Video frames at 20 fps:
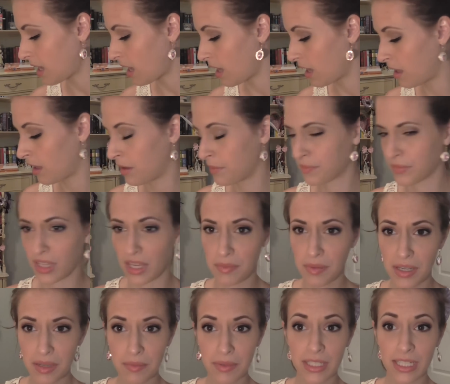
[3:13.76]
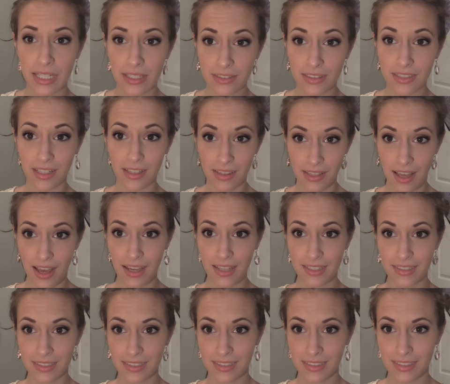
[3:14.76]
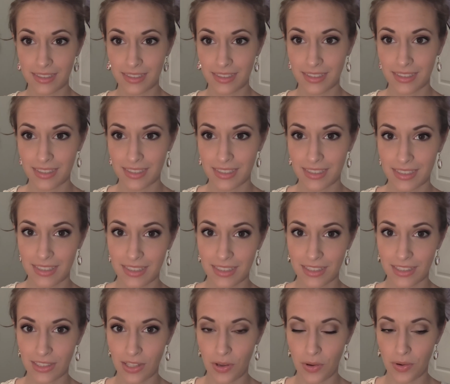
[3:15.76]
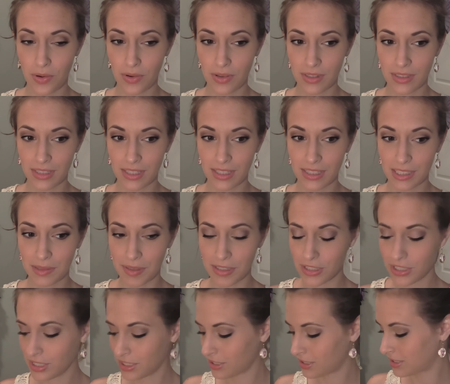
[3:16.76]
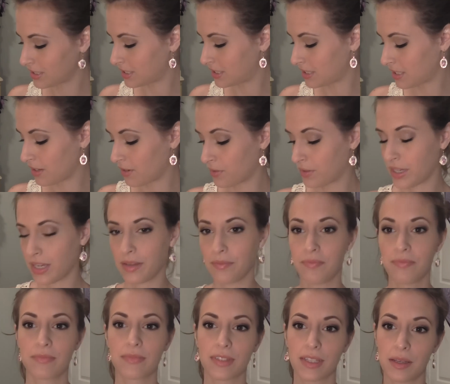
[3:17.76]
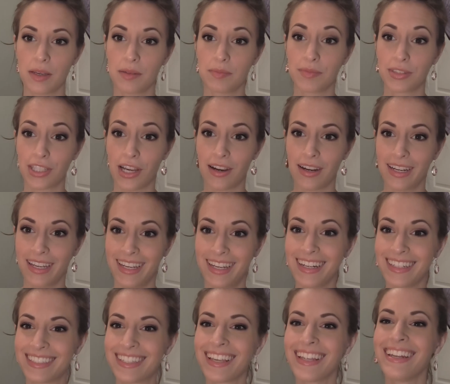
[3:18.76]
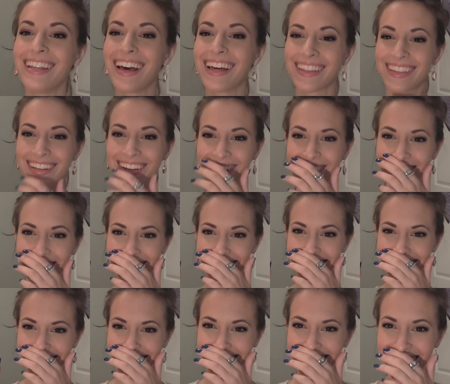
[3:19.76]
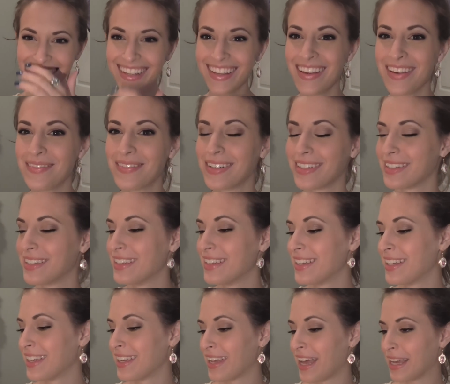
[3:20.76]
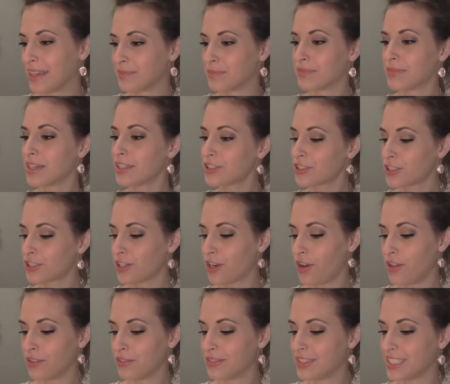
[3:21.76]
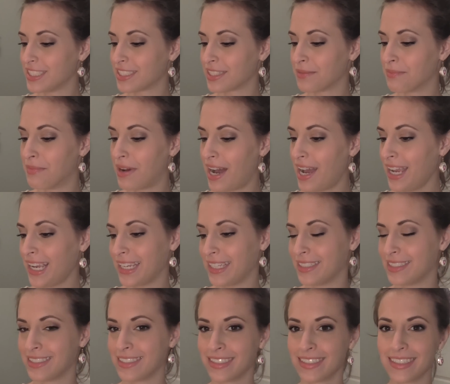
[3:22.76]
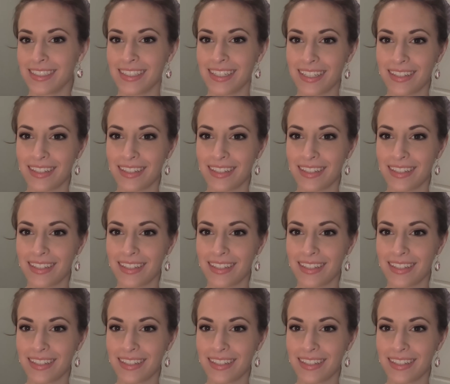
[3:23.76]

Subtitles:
I paint my nails a lot, so especially during this. Okay, I'm sorry. Here's another one, but I'm not sure all of these are mine.